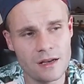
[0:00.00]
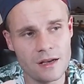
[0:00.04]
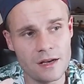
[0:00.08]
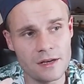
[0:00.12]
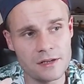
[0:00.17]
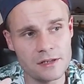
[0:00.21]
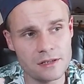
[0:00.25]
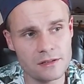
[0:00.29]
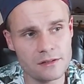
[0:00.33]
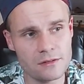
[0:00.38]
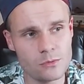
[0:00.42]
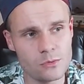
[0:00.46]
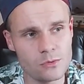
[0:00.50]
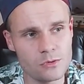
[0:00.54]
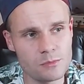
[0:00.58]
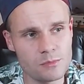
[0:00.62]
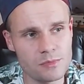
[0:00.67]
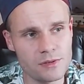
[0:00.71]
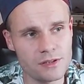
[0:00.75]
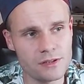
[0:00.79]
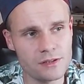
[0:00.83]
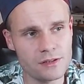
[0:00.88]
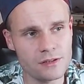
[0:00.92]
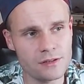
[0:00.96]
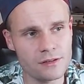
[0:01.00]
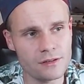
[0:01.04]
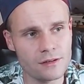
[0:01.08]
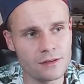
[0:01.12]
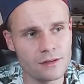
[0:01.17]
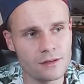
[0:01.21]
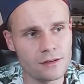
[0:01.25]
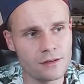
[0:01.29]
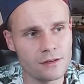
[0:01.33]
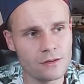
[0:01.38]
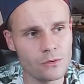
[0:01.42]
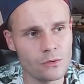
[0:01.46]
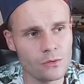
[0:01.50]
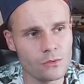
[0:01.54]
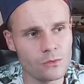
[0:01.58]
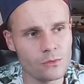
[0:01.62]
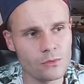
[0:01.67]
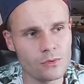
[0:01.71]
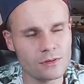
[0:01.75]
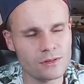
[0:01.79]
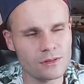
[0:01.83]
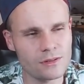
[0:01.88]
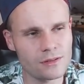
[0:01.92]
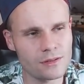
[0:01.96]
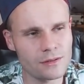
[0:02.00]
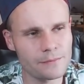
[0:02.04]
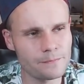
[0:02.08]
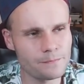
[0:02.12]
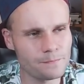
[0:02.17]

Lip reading: Another would be what